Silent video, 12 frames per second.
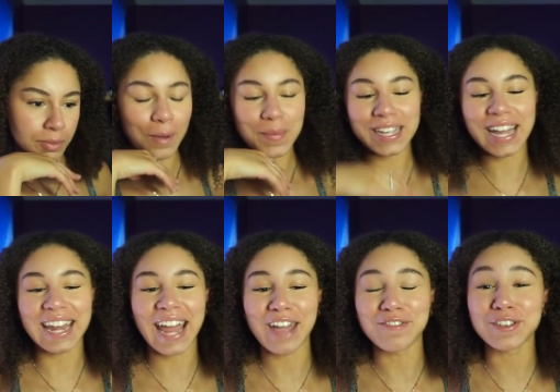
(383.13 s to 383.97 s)
Oh my God,
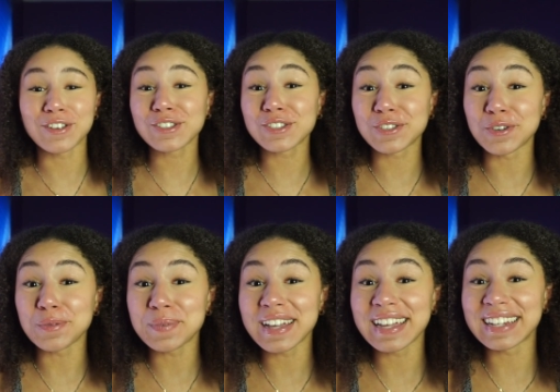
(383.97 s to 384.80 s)
I feel
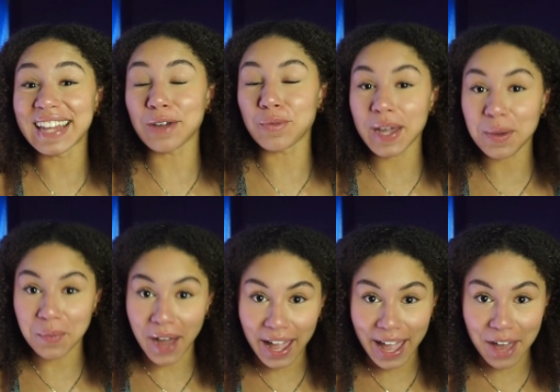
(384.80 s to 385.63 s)
stupid. Like, wait,
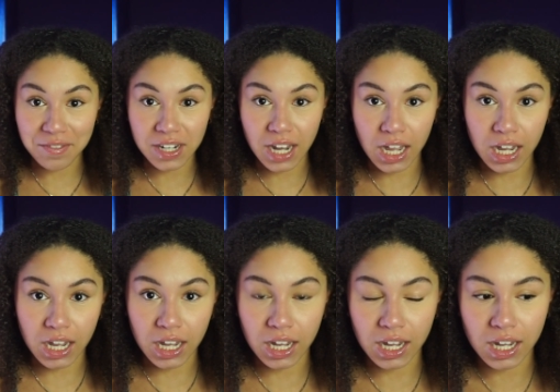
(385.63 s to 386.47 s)
why haven't
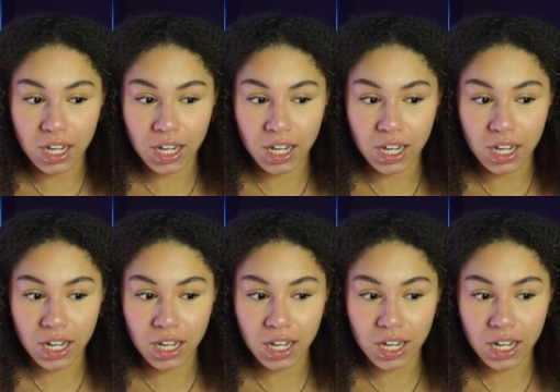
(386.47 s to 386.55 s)
I